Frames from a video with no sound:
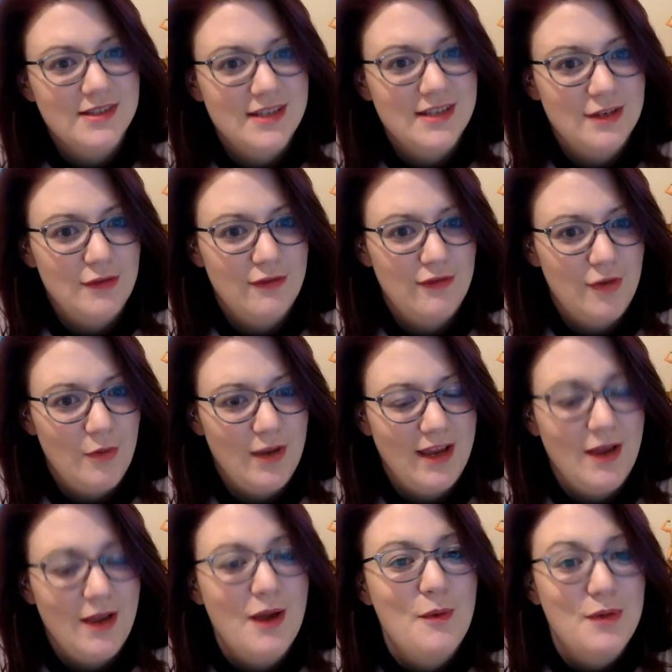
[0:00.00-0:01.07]
that are
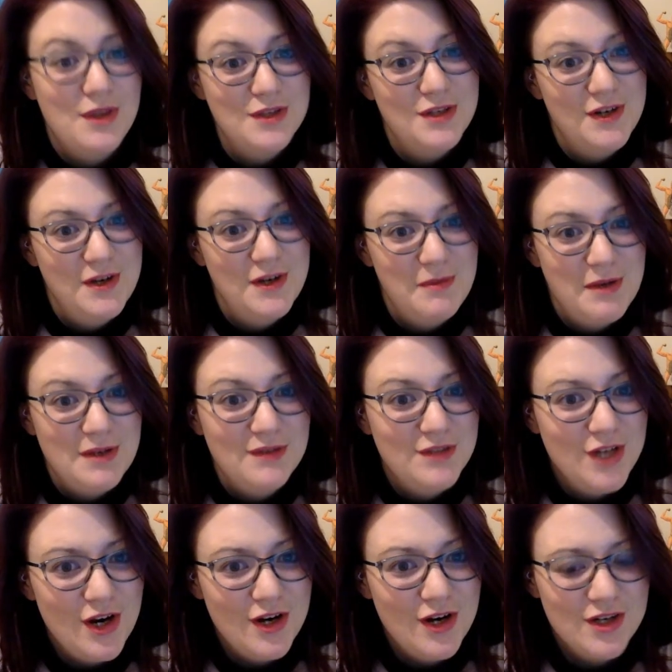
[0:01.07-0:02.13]
flowing with a certain amount of
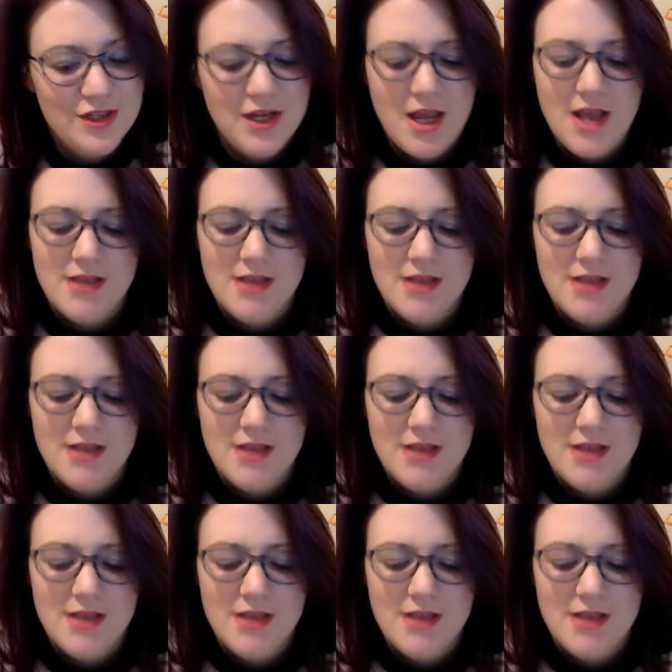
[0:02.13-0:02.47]
charge.